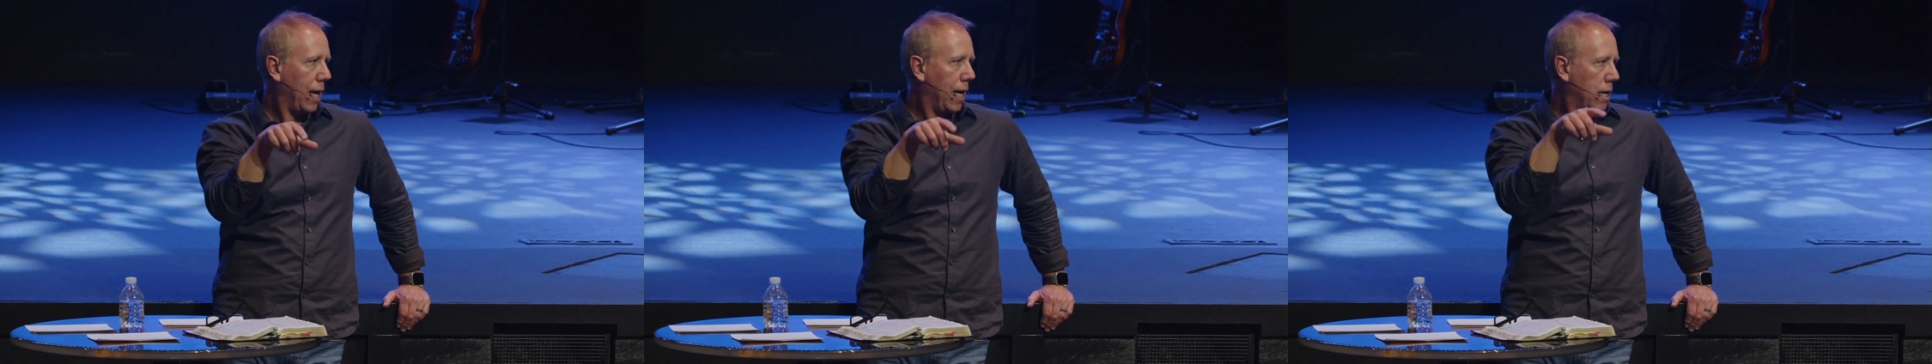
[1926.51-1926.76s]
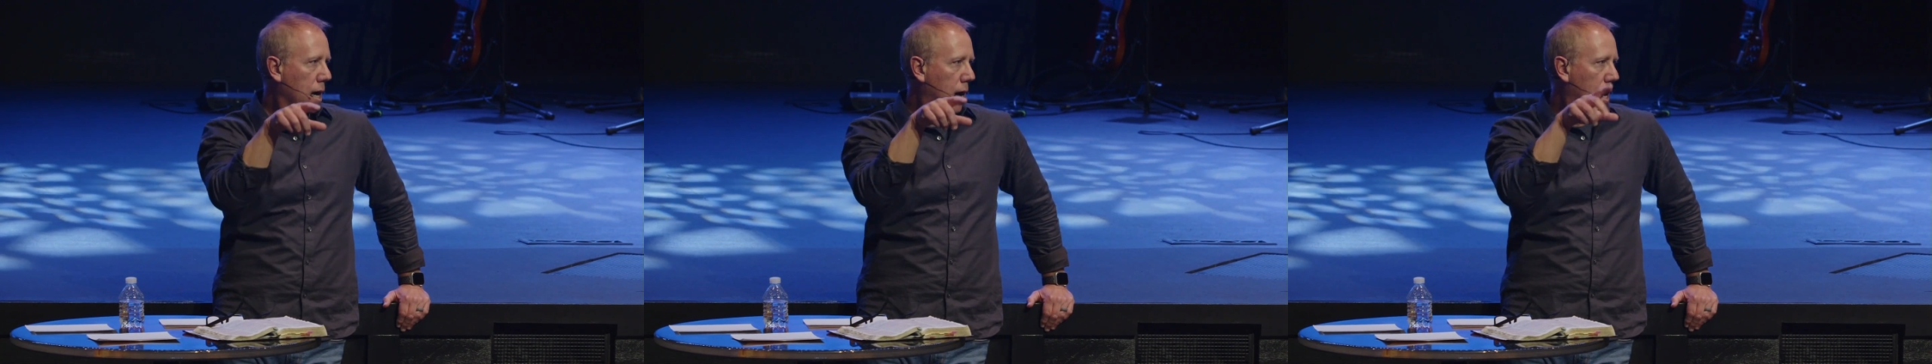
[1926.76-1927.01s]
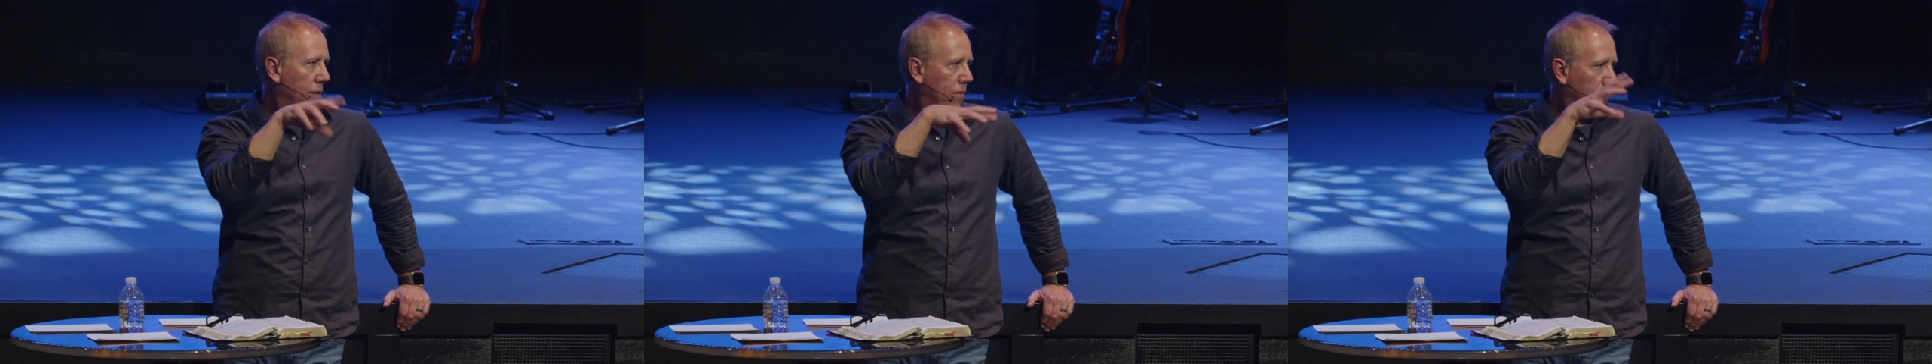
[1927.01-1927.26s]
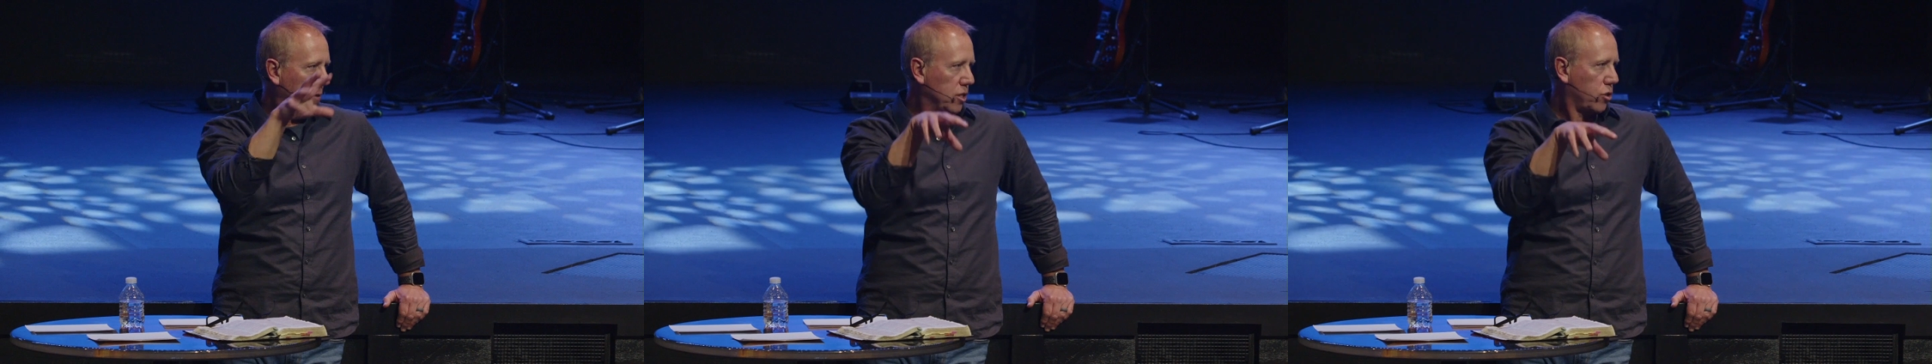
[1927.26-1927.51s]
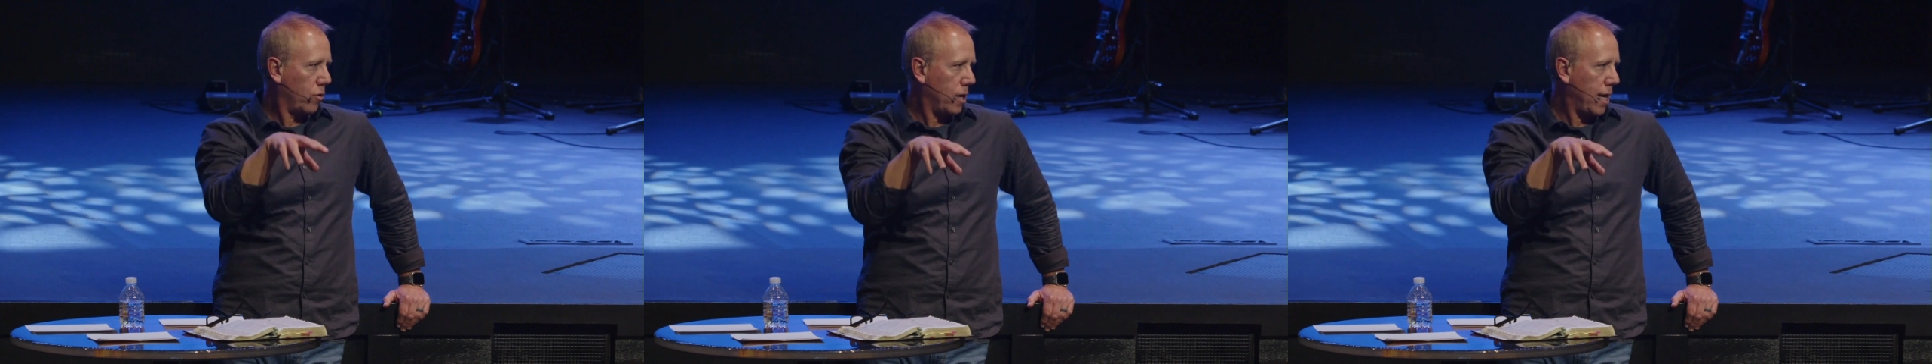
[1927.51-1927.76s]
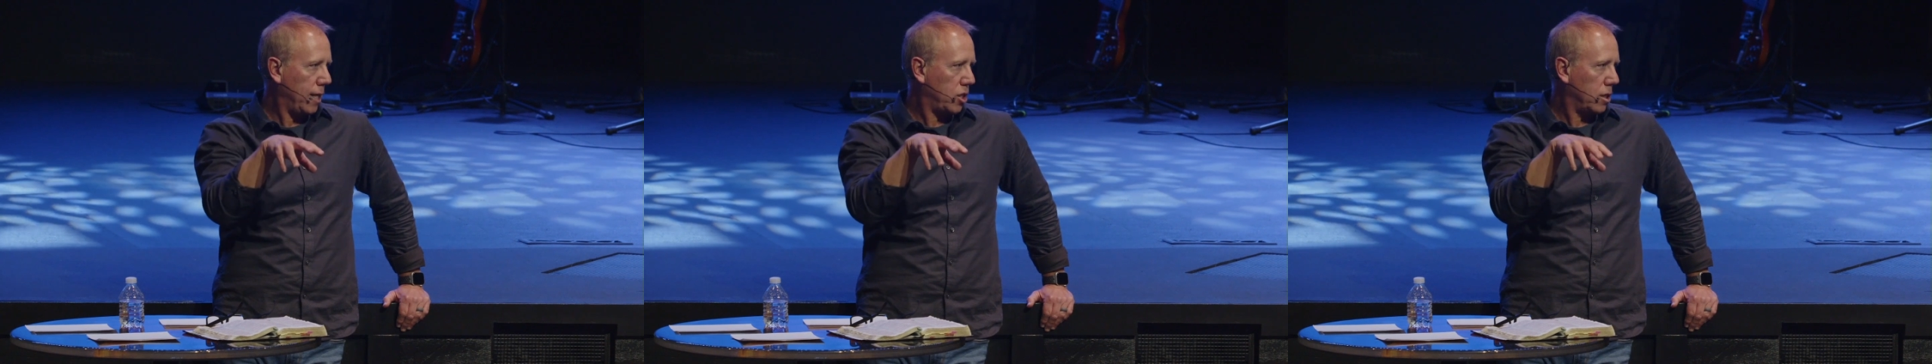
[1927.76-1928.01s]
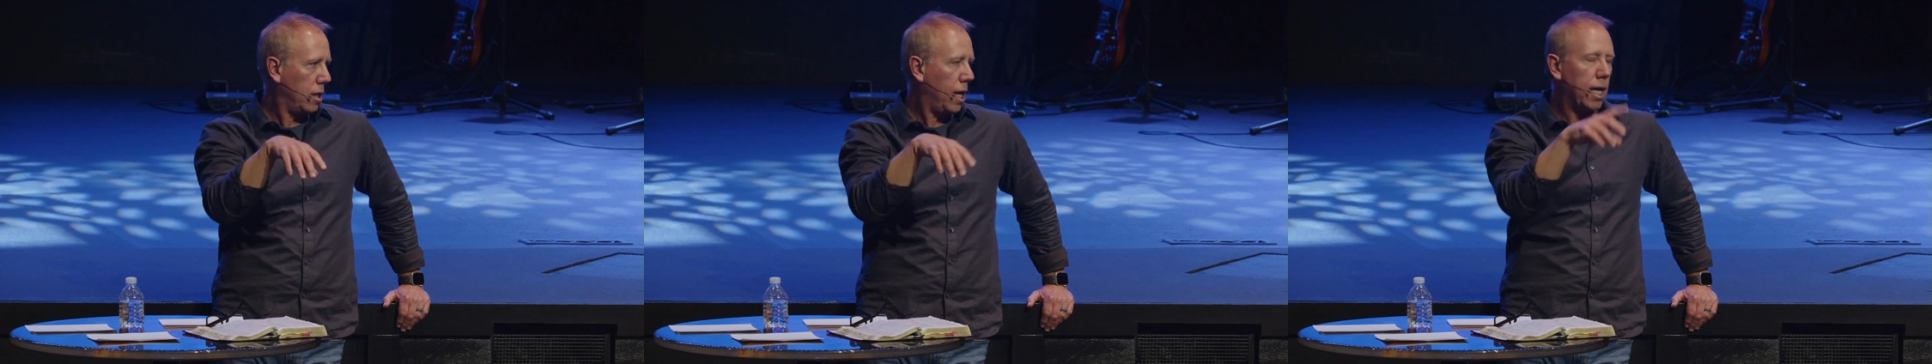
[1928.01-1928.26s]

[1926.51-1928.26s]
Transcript: He got of, of, his creation.